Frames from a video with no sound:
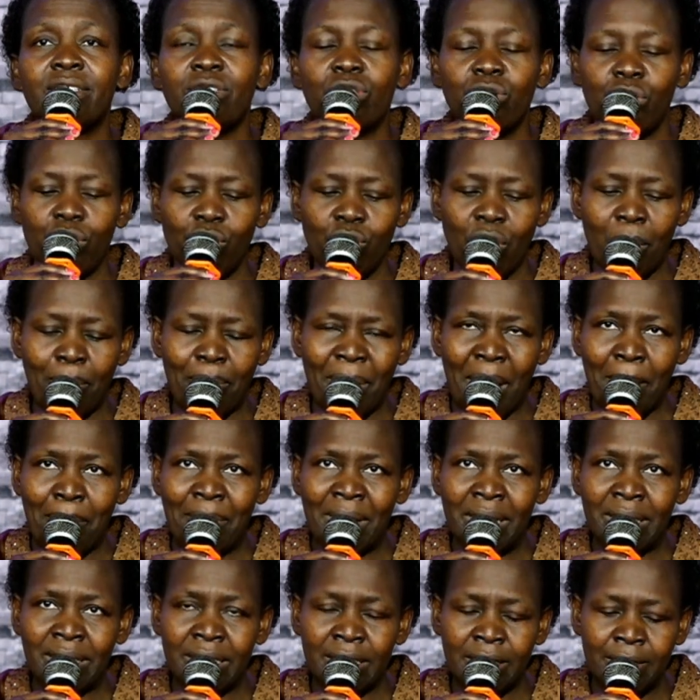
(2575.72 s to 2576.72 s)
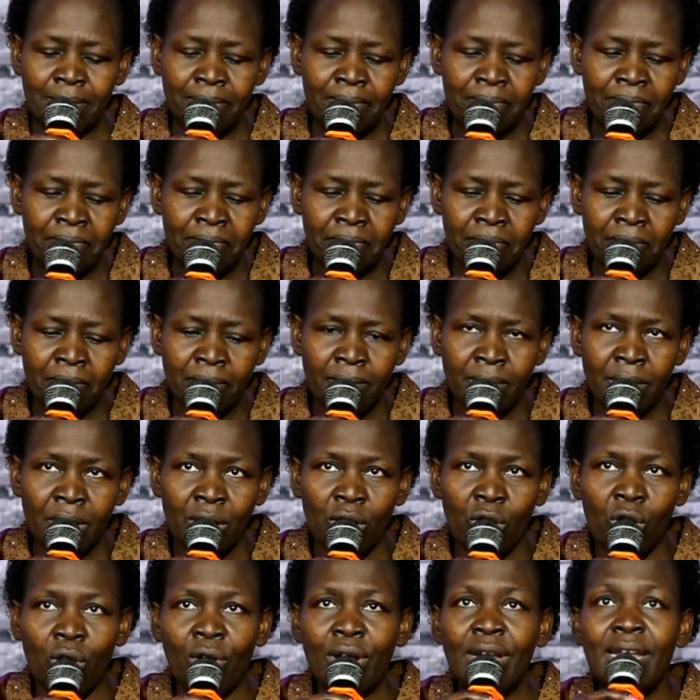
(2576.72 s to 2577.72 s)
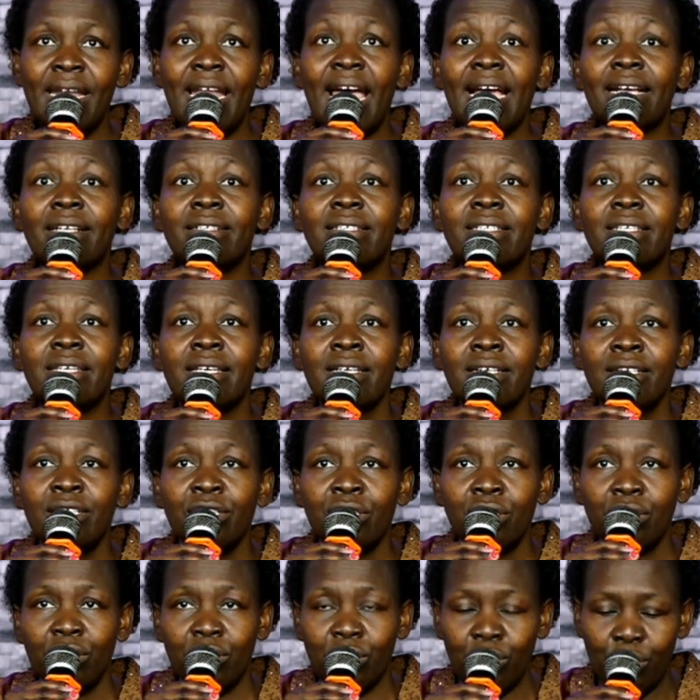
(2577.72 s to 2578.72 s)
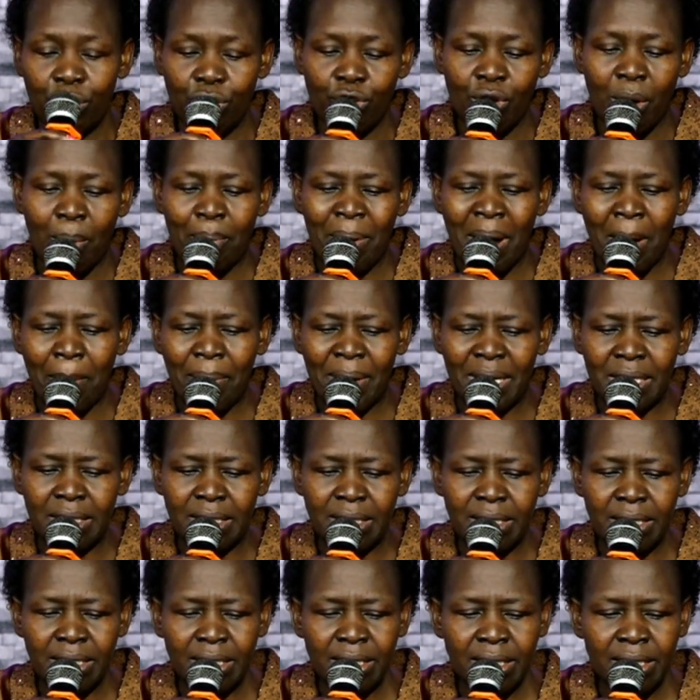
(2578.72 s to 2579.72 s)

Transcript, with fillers: to your purpose. Connect to your purpose.